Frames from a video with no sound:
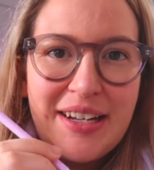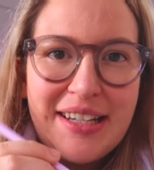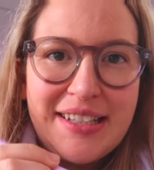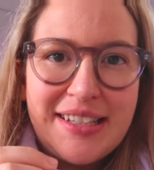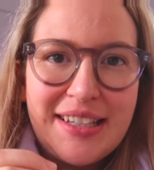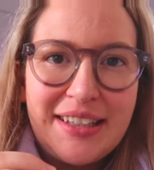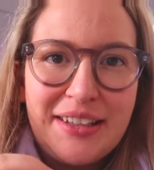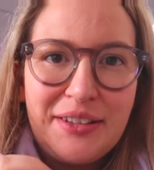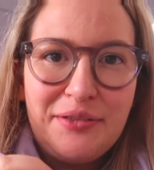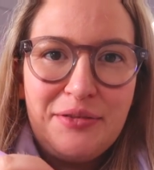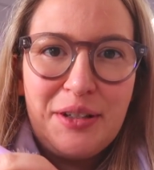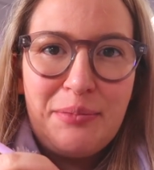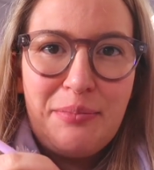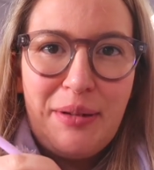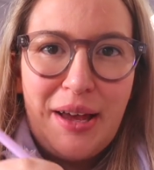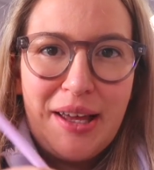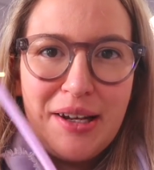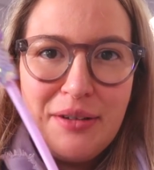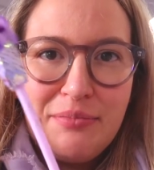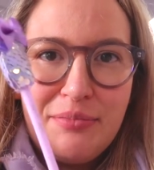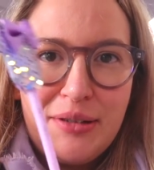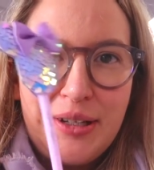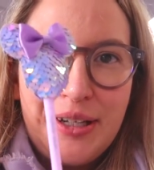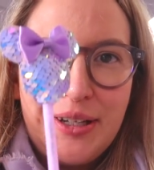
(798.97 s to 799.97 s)
it's a lovely
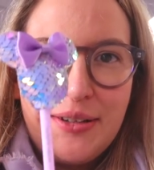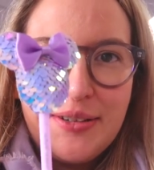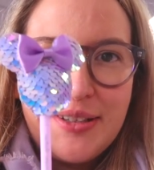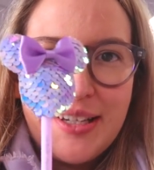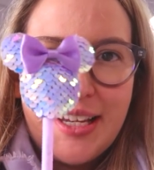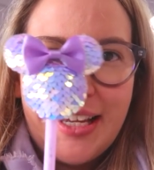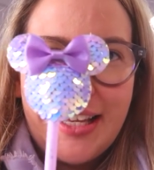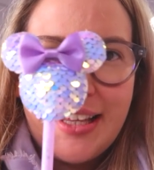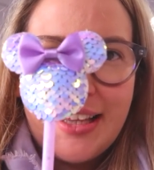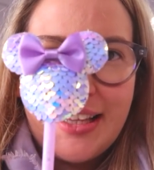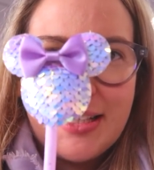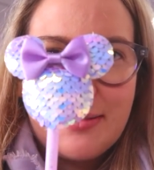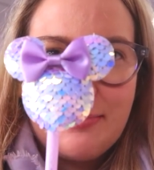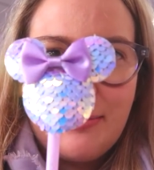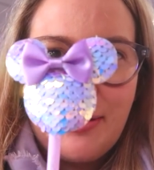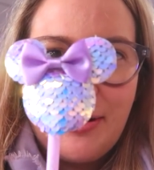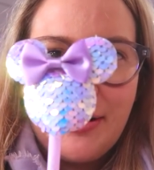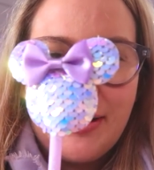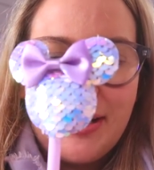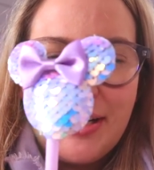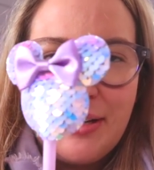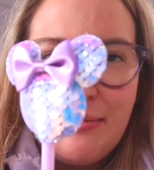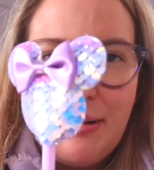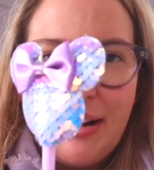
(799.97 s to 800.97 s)
pen, I've been using it this
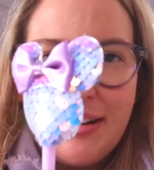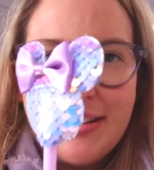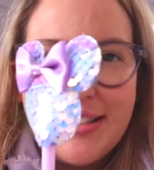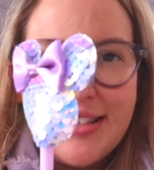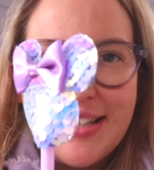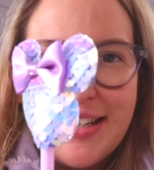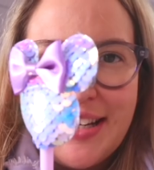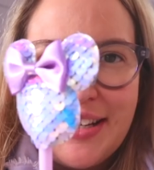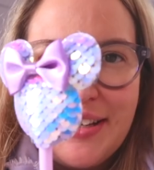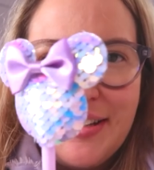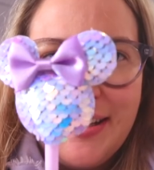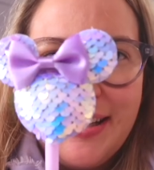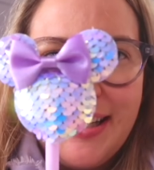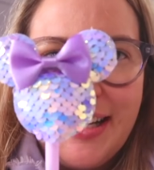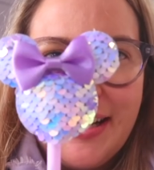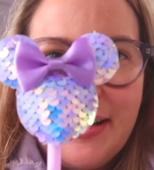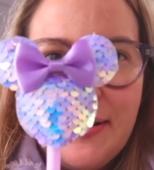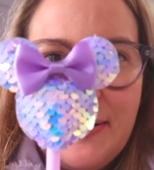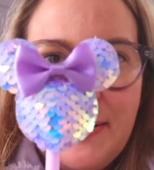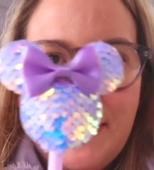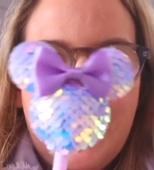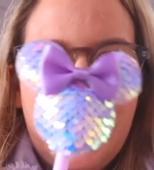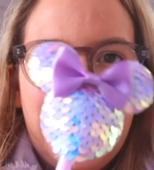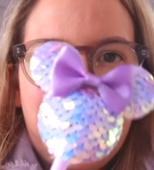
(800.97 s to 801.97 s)
morning, you might have seen it earlier.